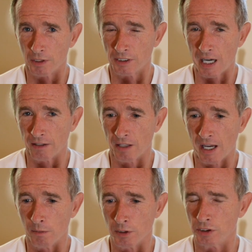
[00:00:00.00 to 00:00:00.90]
with a Tiger
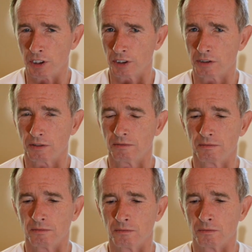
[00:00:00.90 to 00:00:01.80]
Light, which just
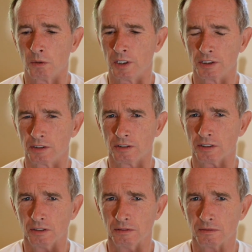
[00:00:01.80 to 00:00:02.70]

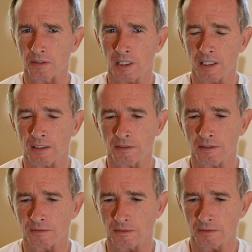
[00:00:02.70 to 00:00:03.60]
was
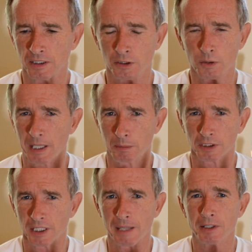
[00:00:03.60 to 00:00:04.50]
incredible
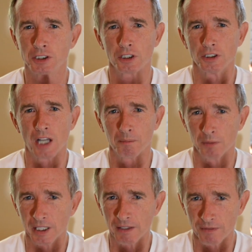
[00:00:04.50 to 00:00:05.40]
to them. They just could not
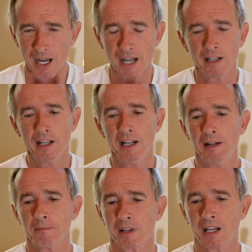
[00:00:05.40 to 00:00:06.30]
believe that.
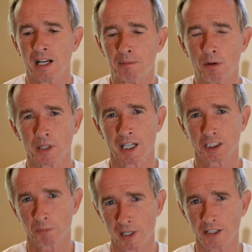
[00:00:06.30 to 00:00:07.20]
But when I
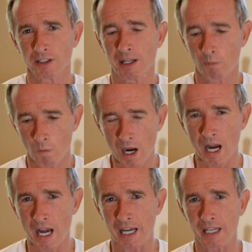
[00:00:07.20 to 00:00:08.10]
explained to them
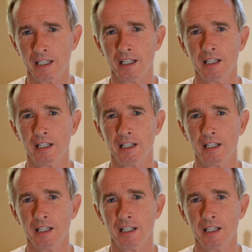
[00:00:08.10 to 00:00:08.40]
why,